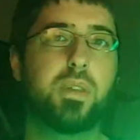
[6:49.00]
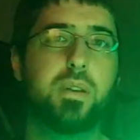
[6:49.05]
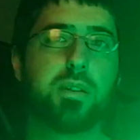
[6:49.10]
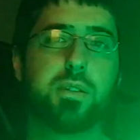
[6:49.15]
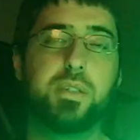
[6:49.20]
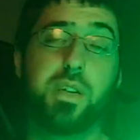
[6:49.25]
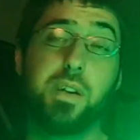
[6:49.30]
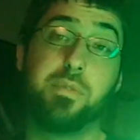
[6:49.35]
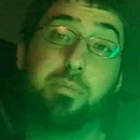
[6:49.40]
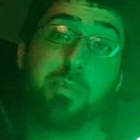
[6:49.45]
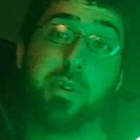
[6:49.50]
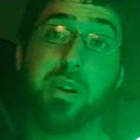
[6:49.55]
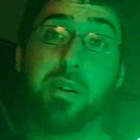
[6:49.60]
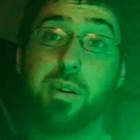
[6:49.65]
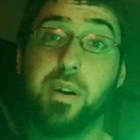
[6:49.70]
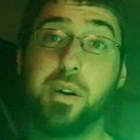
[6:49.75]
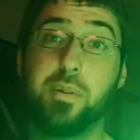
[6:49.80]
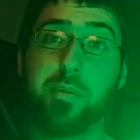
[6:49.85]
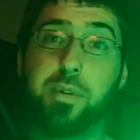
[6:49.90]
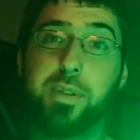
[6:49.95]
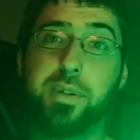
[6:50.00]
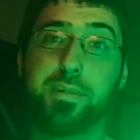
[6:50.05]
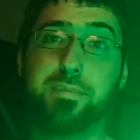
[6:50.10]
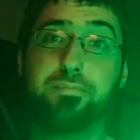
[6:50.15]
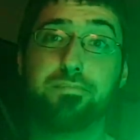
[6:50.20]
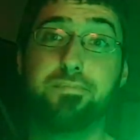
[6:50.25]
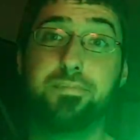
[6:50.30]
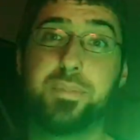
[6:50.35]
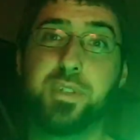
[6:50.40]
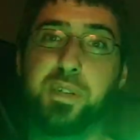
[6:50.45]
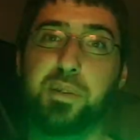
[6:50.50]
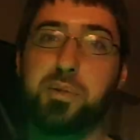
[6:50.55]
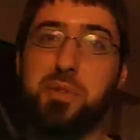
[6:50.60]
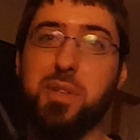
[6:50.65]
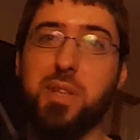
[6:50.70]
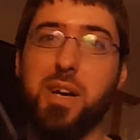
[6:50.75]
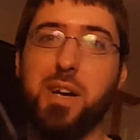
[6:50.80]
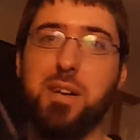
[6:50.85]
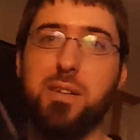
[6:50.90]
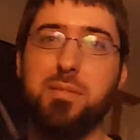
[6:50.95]
Just have to play around with it, see what you
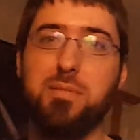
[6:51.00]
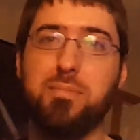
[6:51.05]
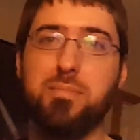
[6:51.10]
like.